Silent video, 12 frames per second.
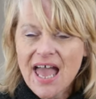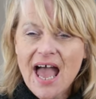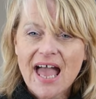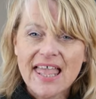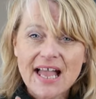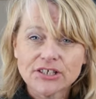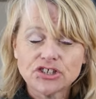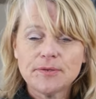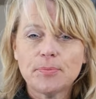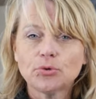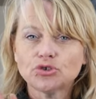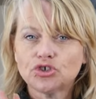I actually
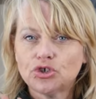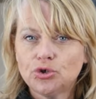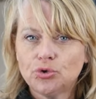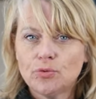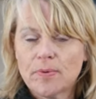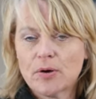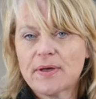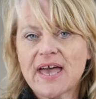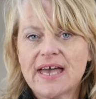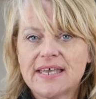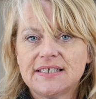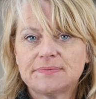bought two
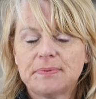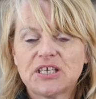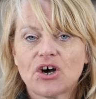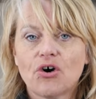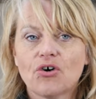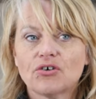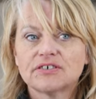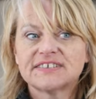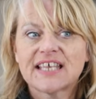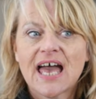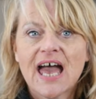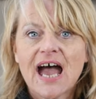bouquets
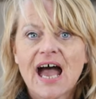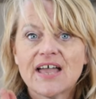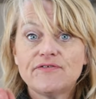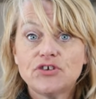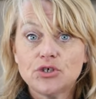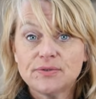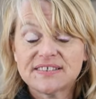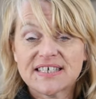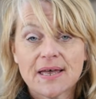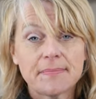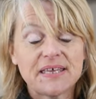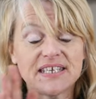because I've used
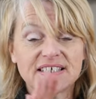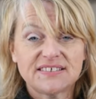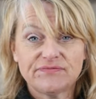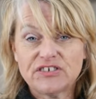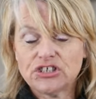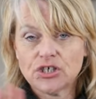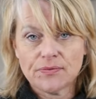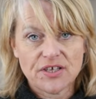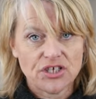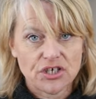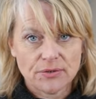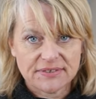them in a video
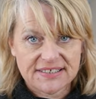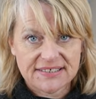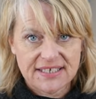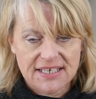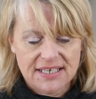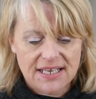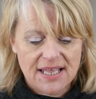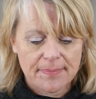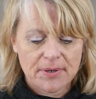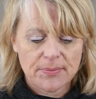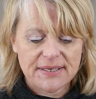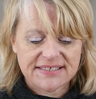that you're going to see in a
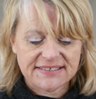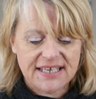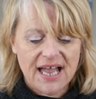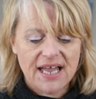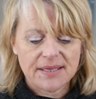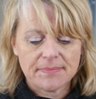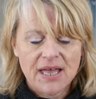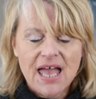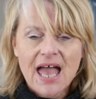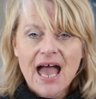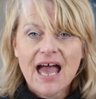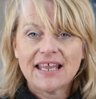couple of weeks' time.
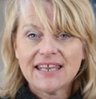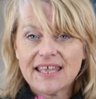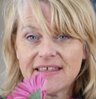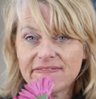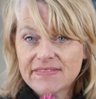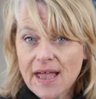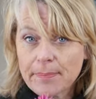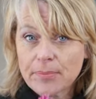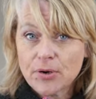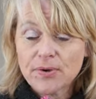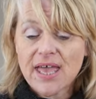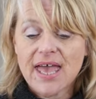And in that
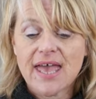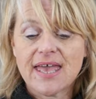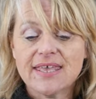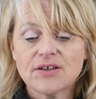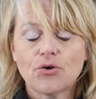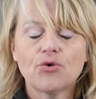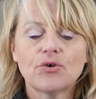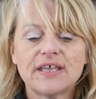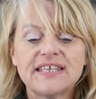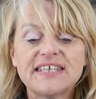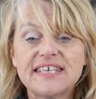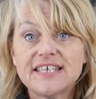bouquet, or
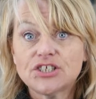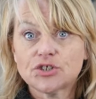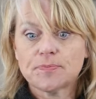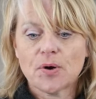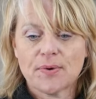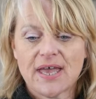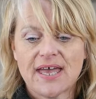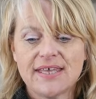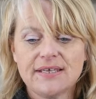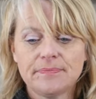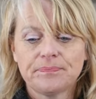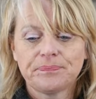in each
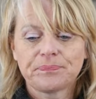bouquet,